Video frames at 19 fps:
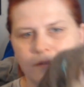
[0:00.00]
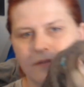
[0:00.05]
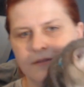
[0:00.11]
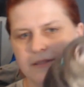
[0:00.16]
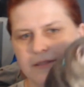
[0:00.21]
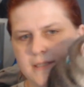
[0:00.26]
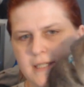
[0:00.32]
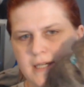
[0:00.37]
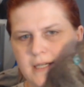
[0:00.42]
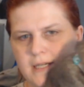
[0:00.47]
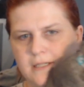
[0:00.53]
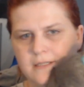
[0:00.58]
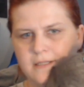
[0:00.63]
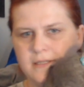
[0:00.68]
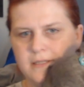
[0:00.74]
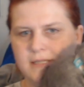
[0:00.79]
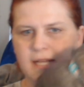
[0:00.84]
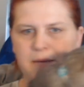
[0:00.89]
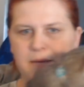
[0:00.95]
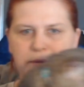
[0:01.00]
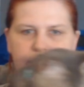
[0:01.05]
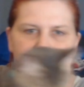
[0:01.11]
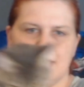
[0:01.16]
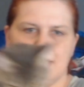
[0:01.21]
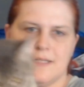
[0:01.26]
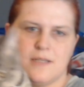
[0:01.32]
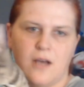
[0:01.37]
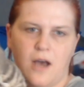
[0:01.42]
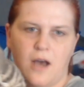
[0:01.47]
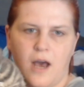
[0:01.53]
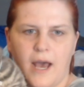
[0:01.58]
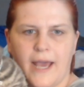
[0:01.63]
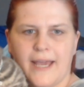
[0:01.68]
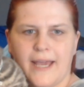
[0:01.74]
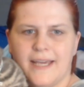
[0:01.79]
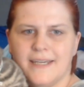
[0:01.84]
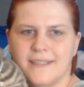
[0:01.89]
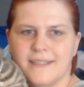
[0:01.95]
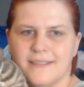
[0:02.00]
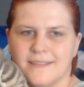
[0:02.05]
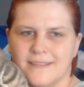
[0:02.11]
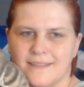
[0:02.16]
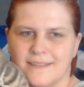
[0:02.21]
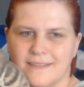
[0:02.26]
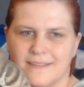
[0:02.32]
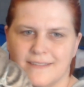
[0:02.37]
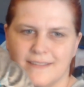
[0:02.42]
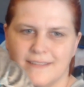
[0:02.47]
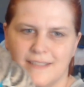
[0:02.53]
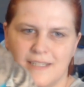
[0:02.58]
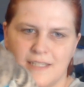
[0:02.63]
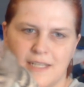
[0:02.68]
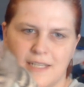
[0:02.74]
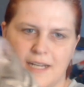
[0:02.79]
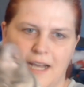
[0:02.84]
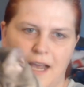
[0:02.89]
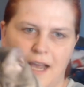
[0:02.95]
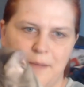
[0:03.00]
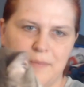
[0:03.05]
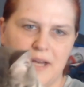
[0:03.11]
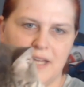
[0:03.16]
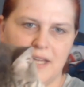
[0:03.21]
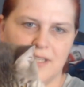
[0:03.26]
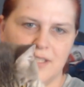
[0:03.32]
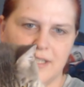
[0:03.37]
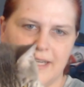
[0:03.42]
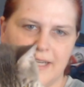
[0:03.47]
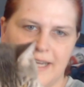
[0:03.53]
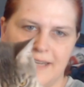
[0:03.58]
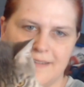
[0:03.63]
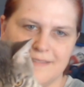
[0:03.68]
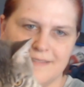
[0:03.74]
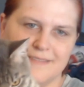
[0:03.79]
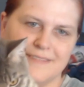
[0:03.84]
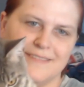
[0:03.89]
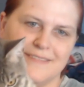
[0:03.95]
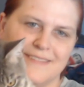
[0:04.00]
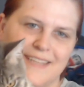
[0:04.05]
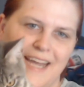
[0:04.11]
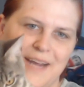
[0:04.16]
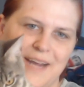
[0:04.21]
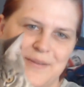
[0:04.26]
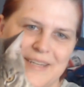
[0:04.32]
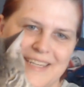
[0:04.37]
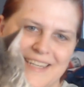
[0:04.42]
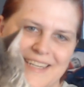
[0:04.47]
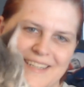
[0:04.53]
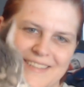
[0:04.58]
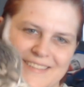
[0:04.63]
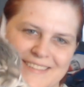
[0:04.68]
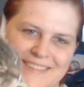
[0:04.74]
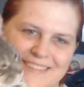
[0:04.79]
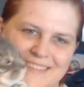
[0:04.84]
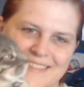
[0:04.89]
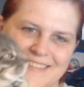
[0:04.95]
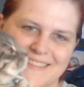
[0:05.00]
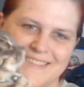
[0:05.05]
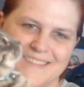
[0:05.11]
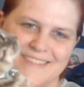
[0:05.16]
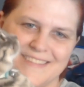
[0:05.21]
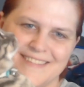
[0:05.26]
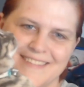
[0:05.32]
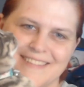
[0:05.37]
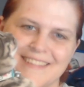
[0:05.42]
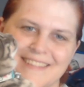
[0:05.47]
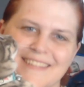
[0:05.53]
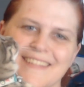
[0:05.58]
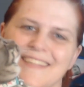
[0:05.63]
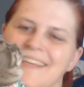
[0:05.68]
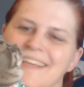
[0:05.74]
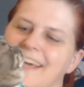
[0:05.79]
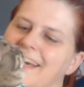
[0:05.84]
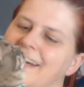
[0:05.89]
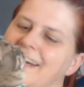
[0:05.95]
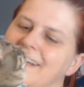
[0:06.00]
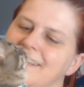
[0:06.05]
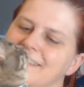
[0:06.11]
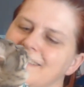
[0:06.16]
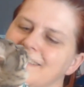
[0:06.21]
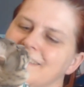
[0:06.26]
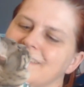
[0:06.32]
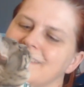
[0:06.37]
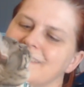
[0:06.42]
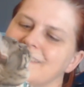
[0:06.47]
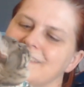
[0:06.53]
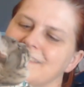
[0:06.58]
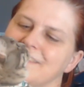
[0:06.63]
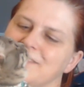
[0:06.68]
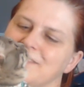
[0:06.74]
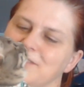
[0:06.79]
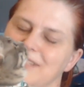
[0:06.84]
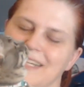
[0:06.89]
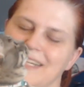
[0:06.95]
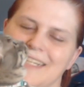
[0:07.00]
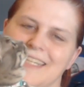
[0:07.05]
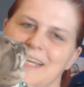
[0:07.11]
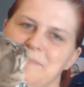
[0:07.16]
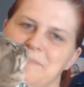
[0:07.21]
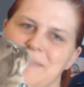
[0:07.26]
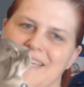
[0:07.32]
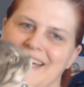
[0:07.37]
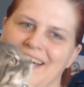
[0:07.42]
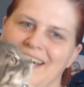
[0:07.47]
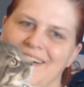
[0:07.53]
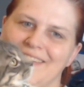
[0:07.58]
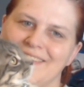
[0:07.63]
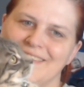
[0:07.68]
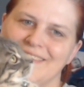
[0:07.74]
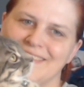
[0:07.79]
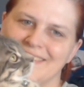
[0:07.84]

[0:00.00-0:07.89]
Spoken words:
See, Simon says hi. He's like, I'm not looking. There we go. Yeah, you're like, let me go.